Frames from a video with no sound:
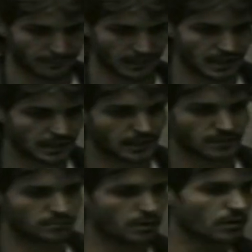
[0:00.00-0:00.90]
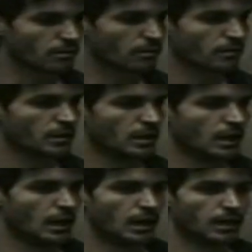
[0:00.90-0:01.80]
I think it's both.
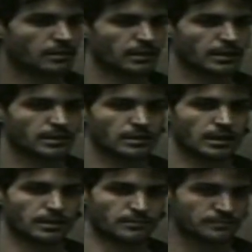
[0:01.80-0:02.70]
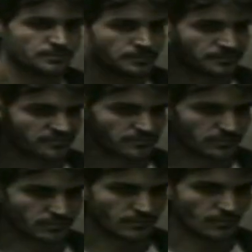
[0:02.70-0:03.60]
I think um,
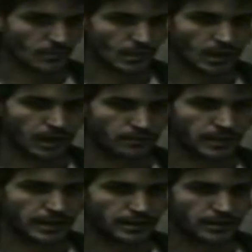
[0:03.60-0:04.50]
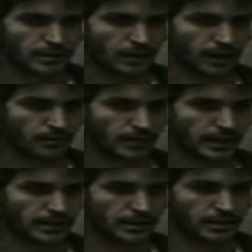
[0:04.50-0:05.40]
I read I
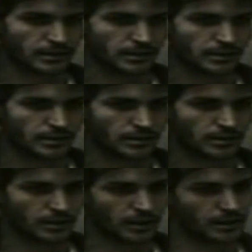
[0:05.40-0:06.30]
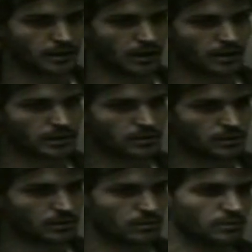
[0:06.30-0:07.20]
read uh, an
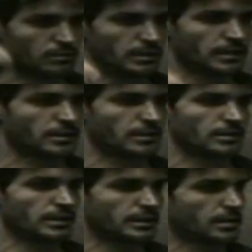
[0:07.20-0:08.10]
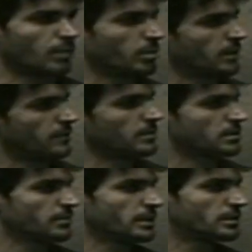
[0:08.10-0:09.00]
article with the guitar player from the
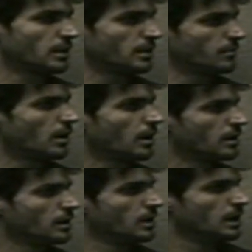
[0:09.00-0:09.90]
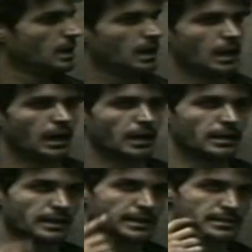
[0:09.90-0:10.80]
Smith, Johnny Marr, and
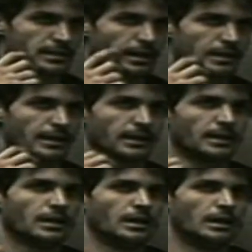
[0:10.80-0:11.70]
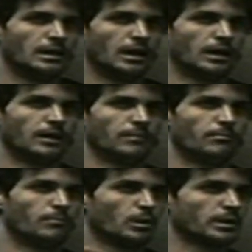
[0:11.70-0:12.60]
he said that uh,
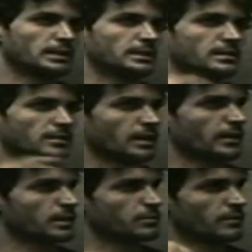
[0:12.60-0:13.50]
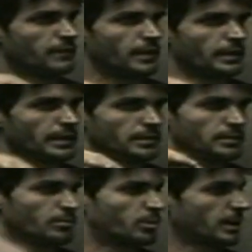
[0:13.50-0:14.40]
Morrissey's lyrics were very
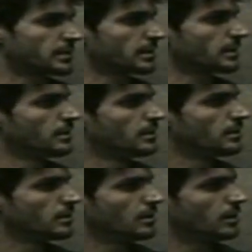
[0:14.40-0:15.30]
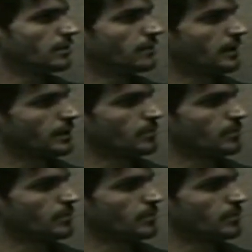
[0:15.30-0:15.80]
depressing and very